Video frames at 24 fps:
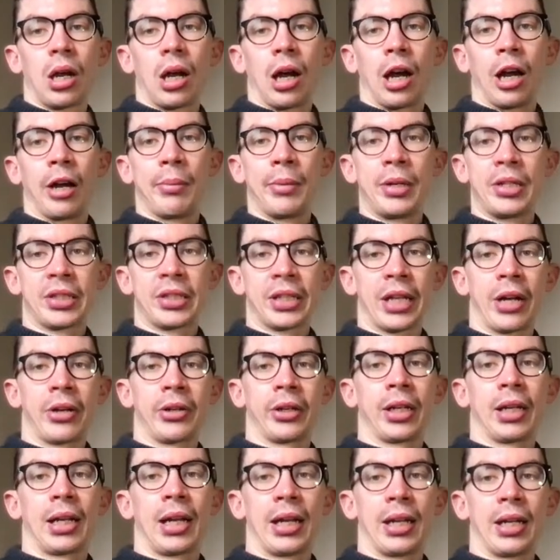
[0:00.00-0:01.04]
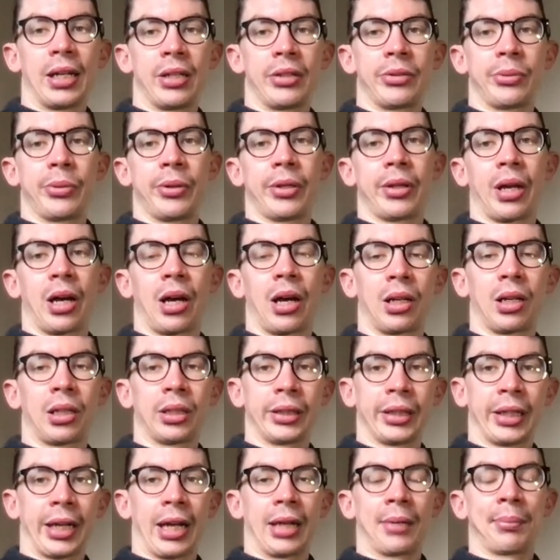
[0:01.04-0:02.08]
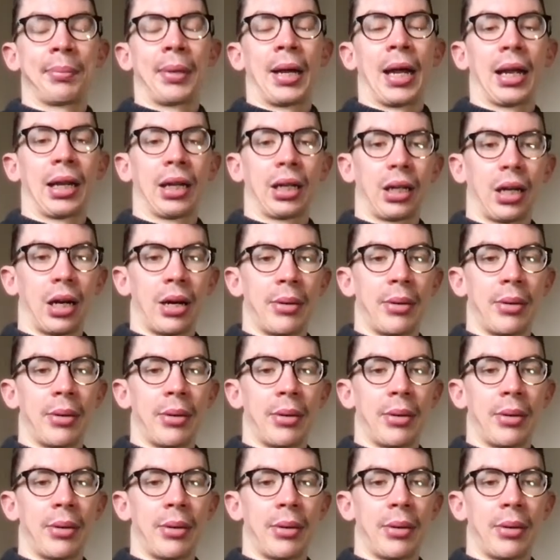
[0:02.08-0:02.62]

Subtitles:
I miscalculated with Haaland getting back.